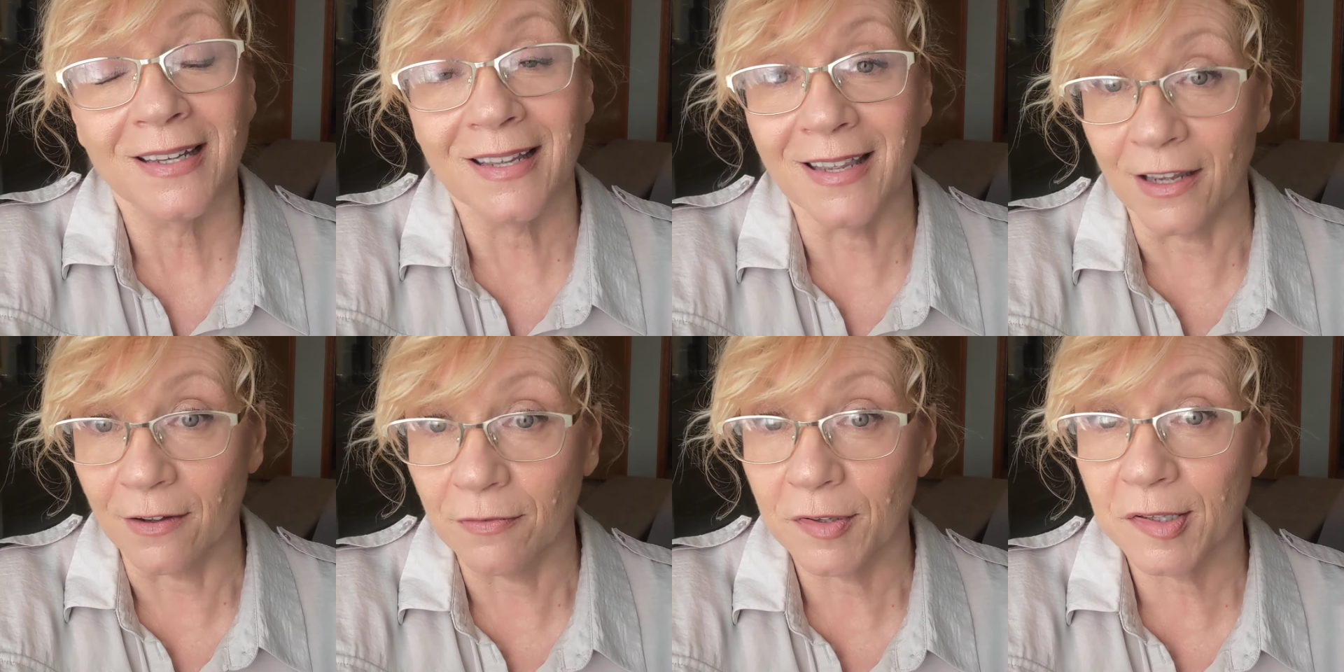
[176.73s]

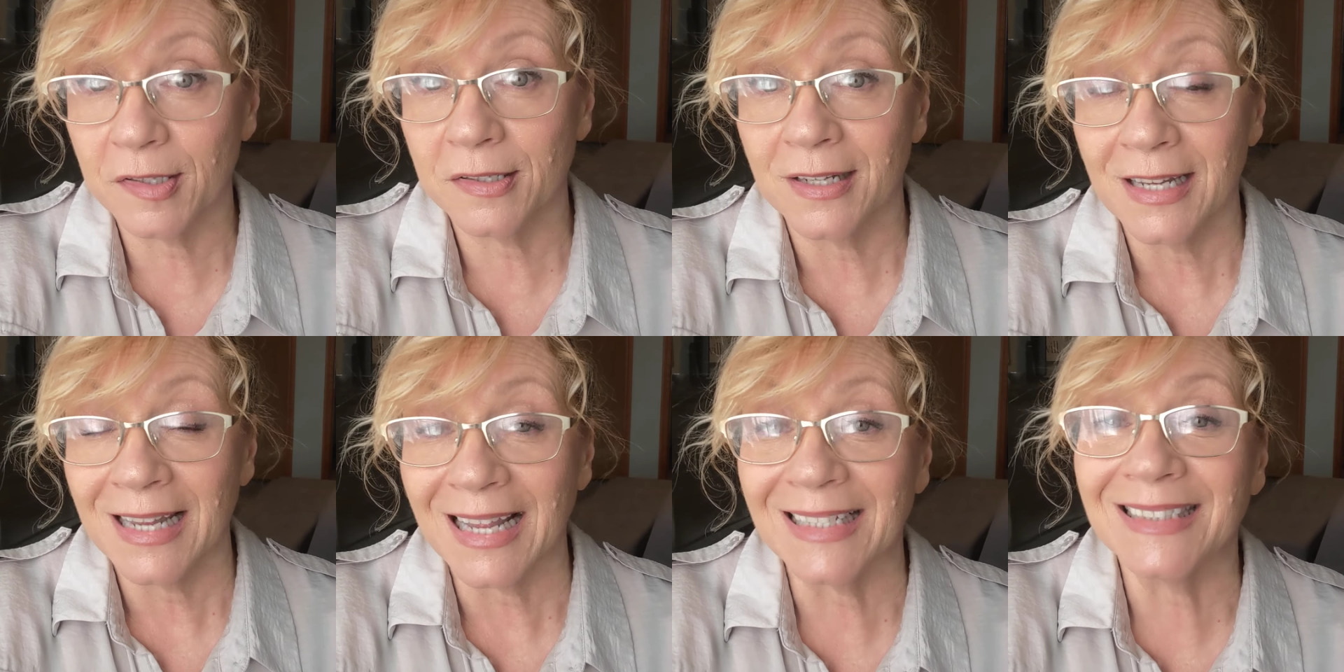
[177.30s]
gifts
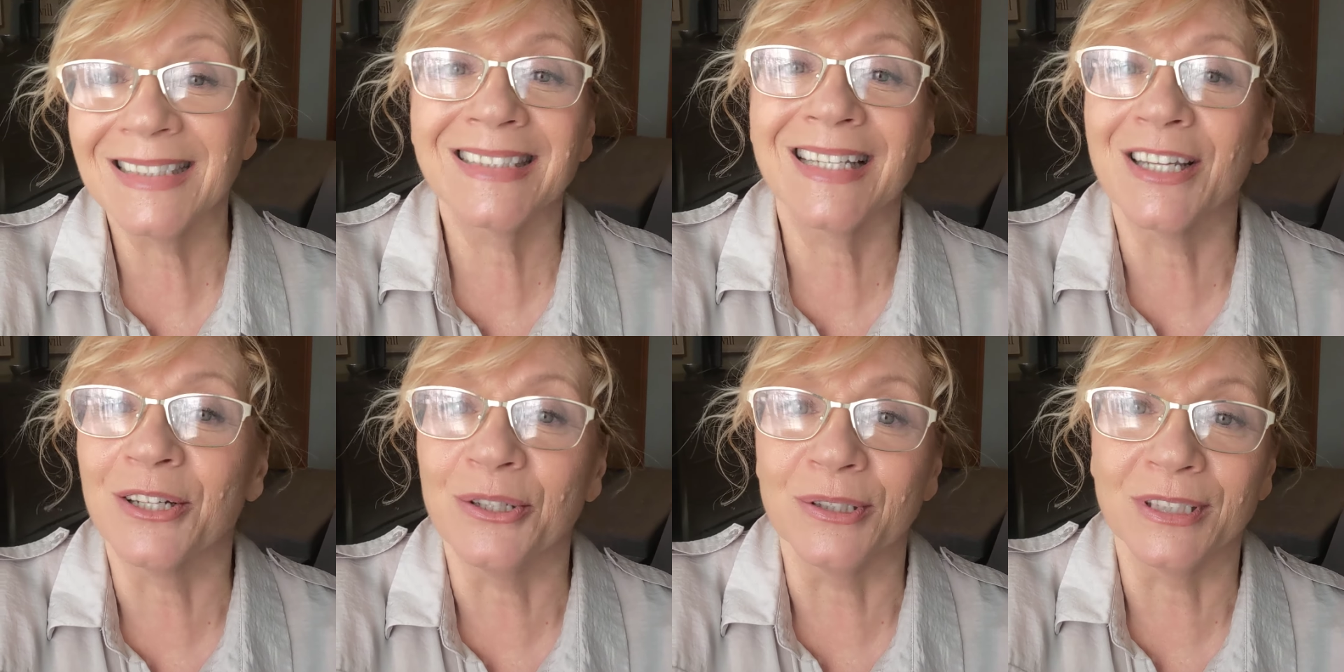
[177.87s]
and
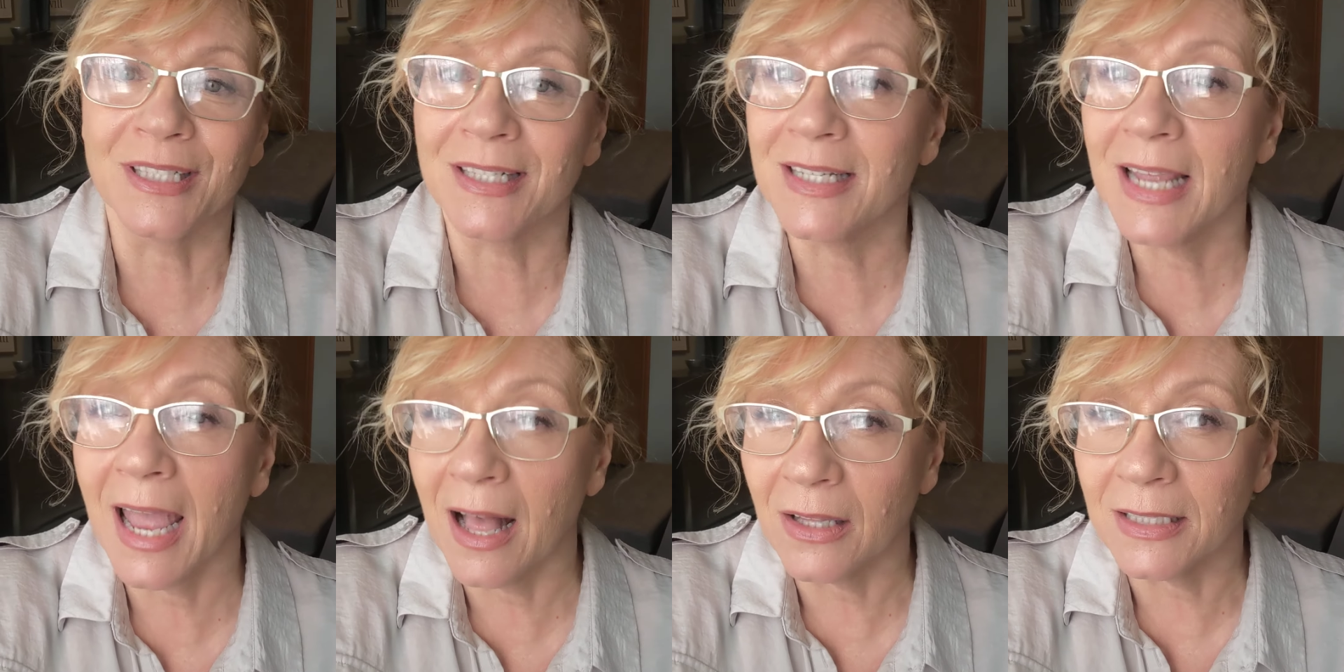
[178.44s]
skills and
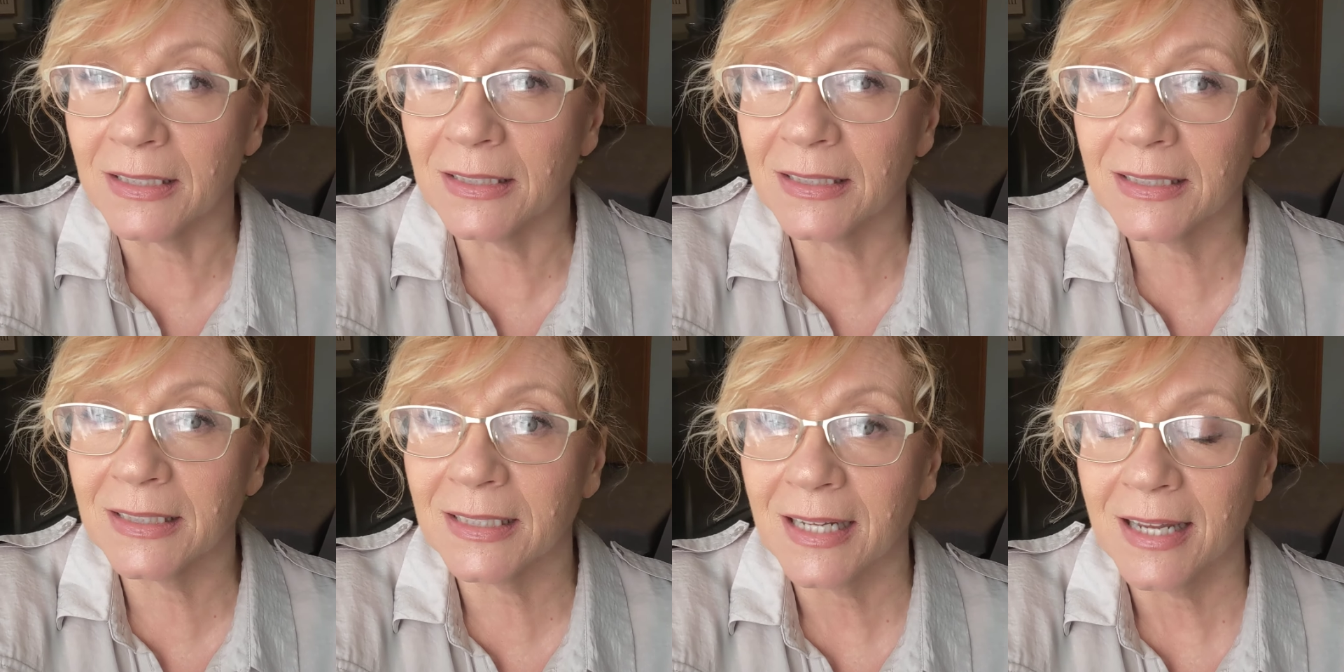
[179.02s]

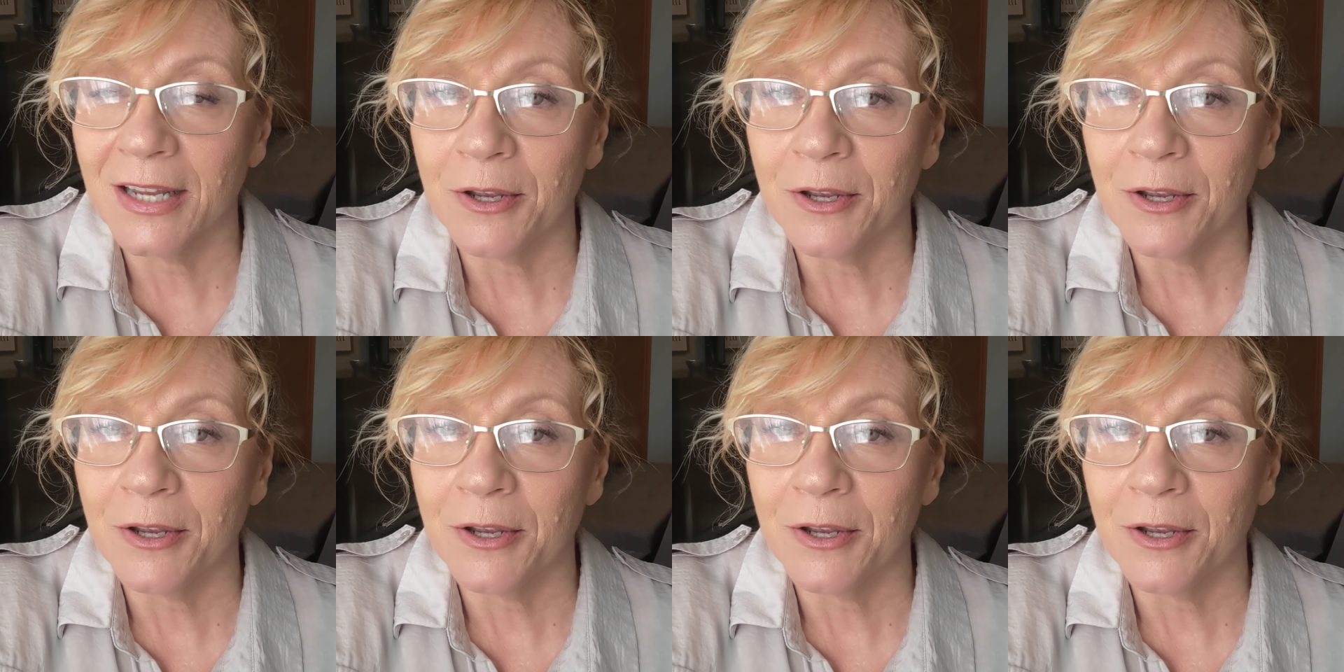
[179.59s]
talents.